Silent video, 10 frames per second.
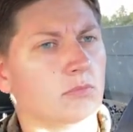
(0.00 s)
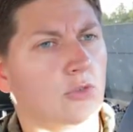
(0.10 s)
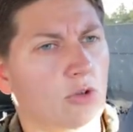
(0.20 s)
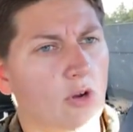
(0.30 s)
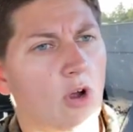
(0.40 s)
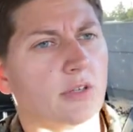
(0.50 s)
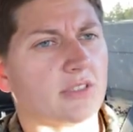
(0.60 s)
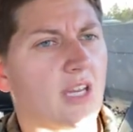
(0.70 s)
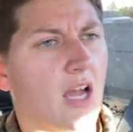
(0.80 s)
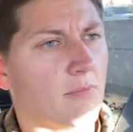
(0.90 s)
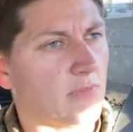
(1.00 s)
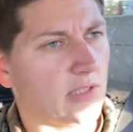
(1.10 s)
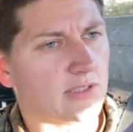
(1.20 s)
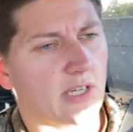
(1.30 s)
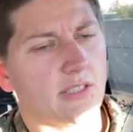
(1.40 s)
You hear all the time,
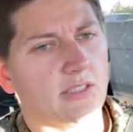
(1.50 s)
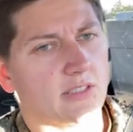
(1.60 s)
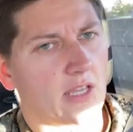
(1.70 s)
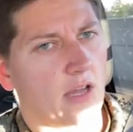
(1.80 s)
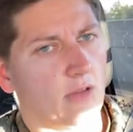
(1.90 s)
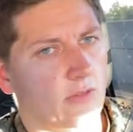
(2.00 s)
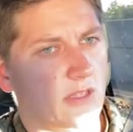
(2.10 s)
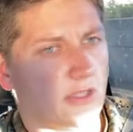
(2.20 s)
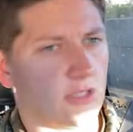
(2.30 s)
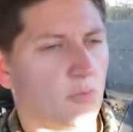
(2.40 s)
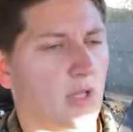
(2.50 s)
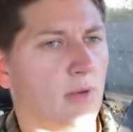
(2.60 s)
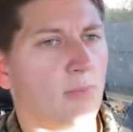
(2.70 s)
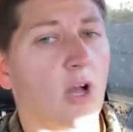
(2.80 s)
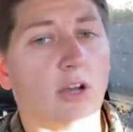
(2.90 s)
military discount, this, blah, blah,
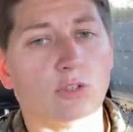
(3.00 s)
blah.